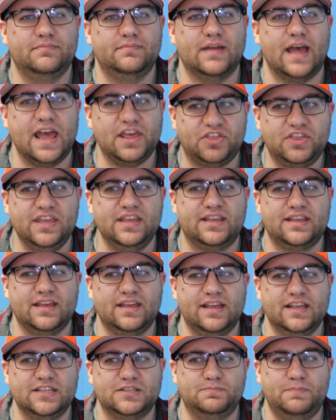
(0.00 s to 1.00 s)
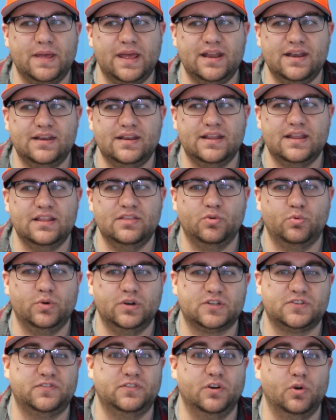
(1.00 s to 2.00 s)
I think, has been in the
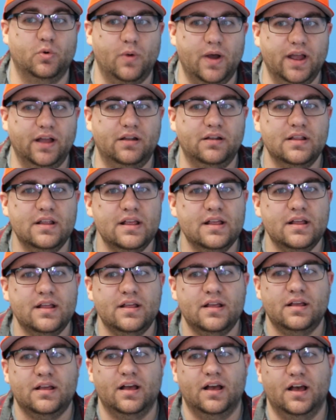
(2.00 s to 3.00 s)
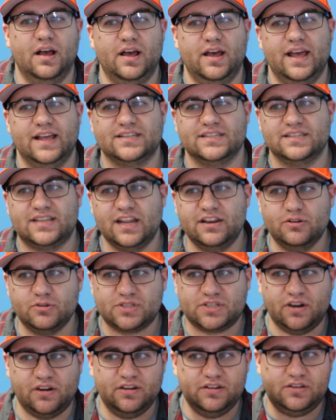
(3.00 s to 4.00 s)
works for a while. As Nintendo
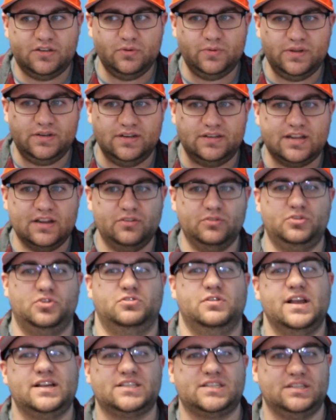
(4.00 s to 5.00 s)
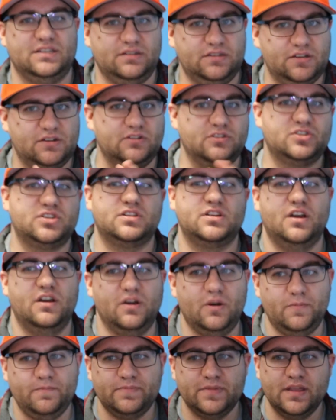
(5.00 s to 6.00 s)
started doing Nintendo Directs years
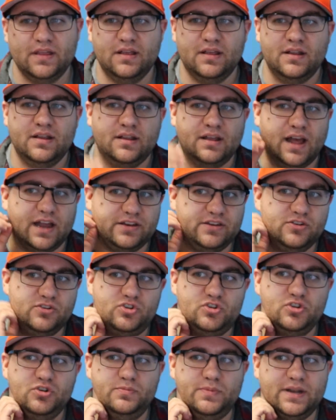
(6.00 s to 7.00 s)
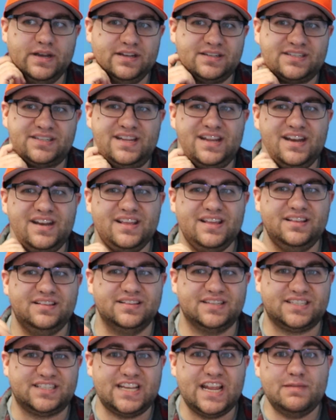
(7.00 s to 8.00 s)
ago on YouTube, and it's getting
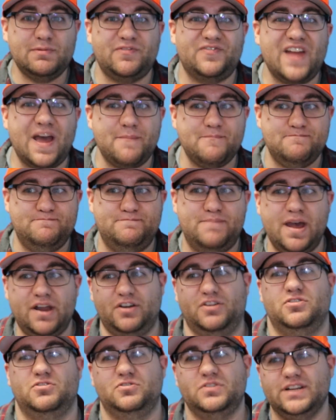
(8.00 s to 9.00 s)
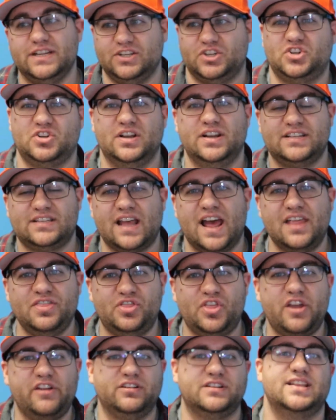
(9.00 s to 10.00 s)
the same, if not better, reach, and it's
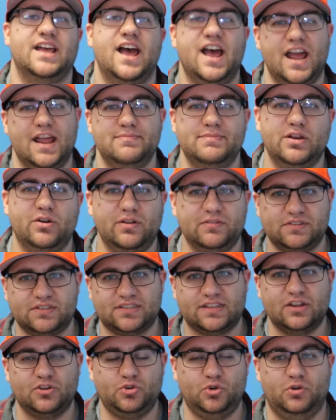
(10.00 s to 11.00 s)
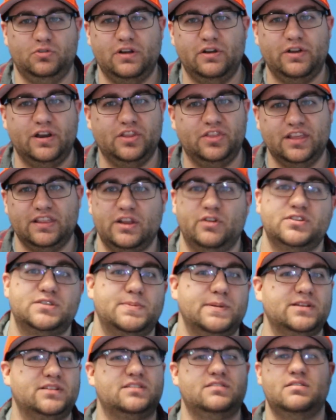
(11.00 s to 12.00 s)
on their time. They don't have to schedule around anything. They don't
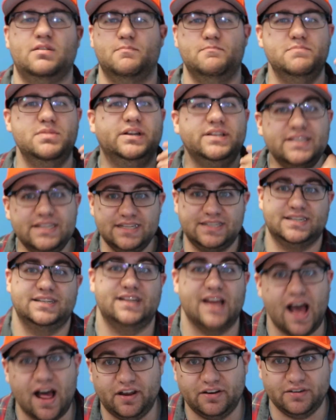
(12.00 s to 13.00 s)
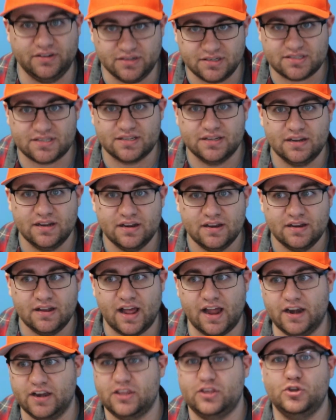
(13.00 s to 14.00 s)
spend millions of dollars
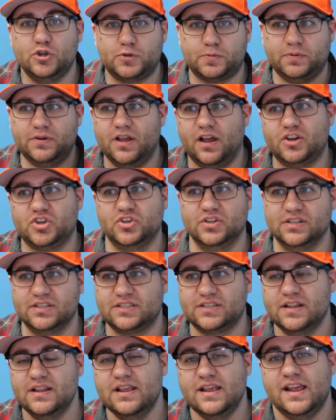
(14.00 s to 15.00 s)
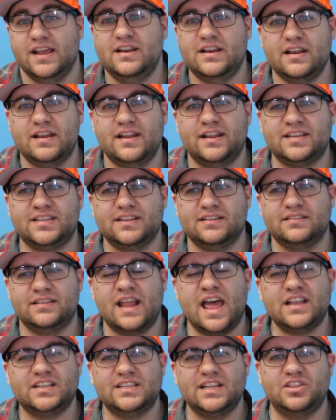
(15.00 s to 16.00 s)
on huge productions. And this is
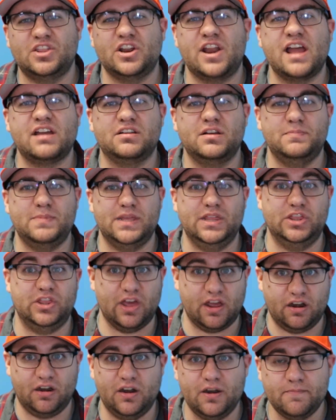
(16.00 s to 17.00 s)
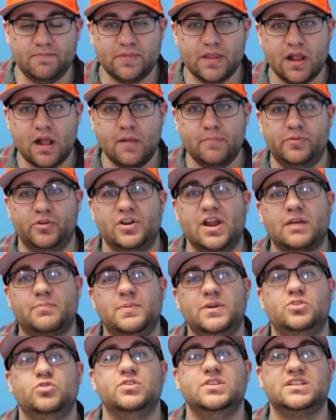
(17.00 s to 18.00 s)
not saying they're not going to be there. They're not
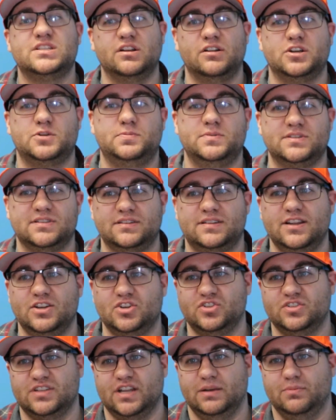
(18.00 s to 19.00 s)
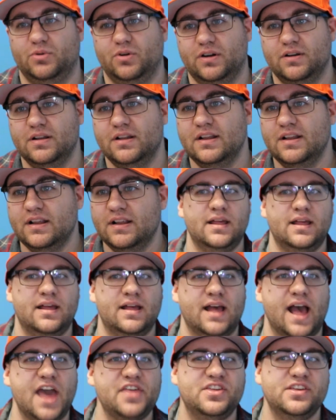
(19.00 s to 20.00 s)
going to be doing these large presentations anymore.
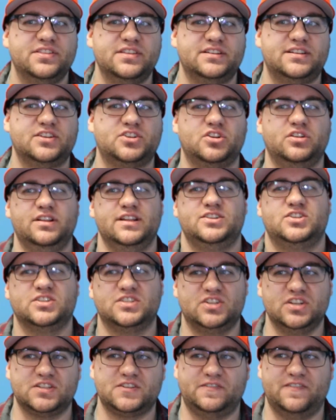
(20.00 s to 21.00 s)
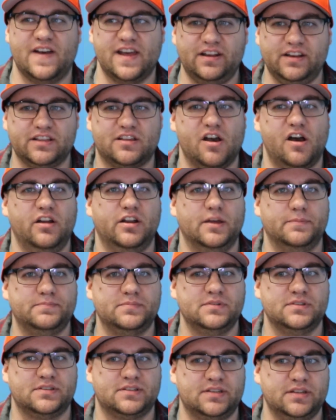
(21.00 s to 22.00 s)
I think the digital age has just finally caught
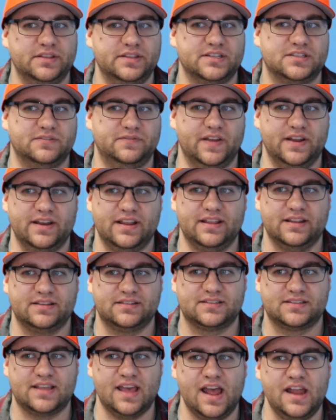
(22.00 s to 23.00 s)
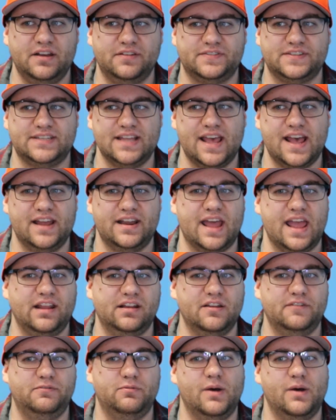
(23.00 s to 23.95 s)
up to this event. It's kind of sad. I love